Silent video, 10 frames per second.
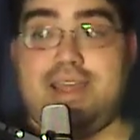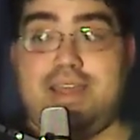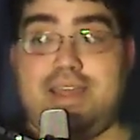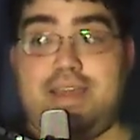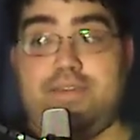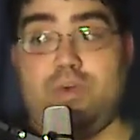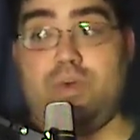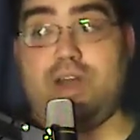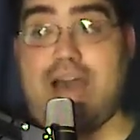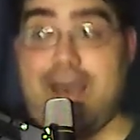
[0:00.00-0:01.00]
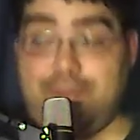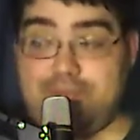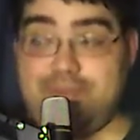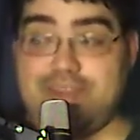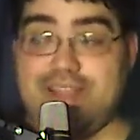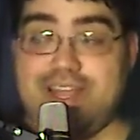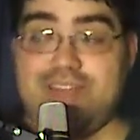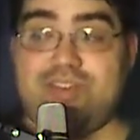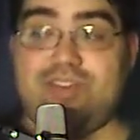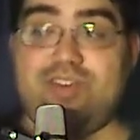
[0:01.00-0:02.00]
if you want an optimist
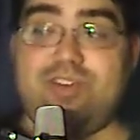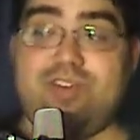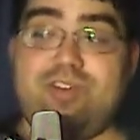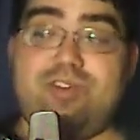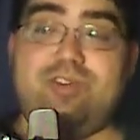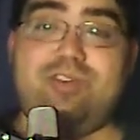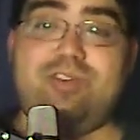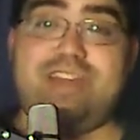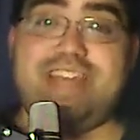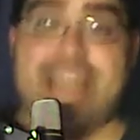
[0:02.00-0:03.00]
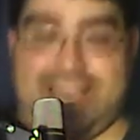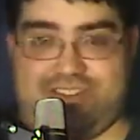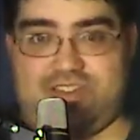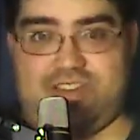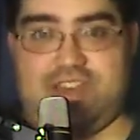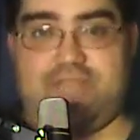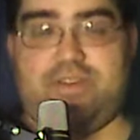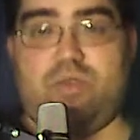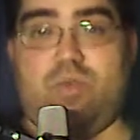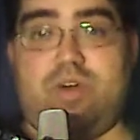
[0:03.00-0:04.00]
answer, yes.
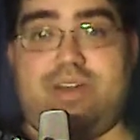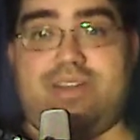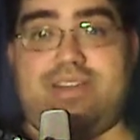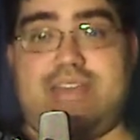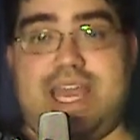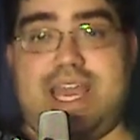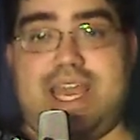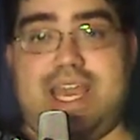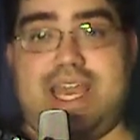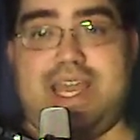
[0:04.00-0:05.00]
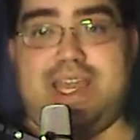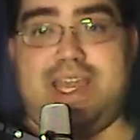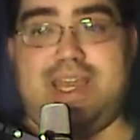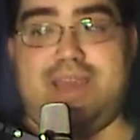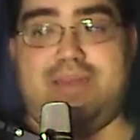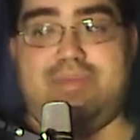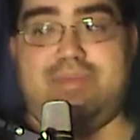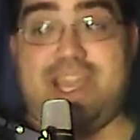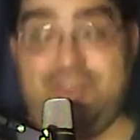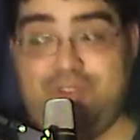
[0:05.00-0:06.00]
If you want a
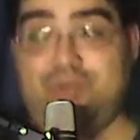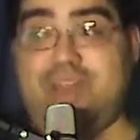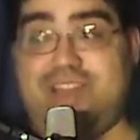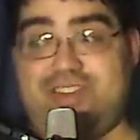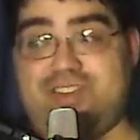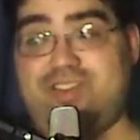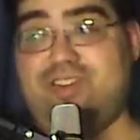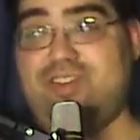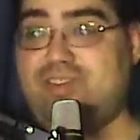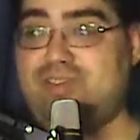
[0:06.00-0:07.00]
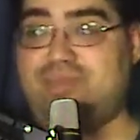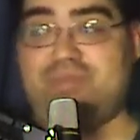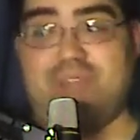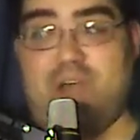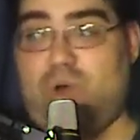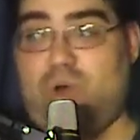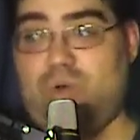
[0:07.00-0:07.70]
Andrew answer, no.